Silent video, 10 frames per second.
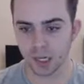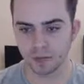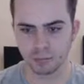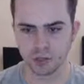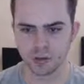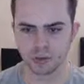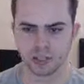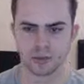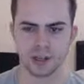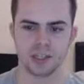pretty sure
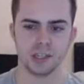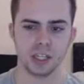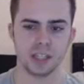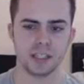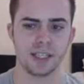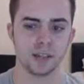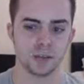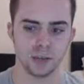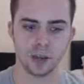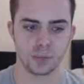Gliscor gets agility,
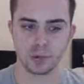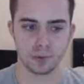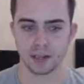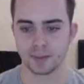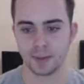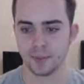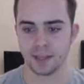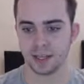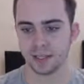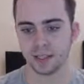although that'll probably outspeed me
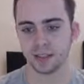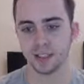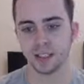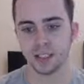then still.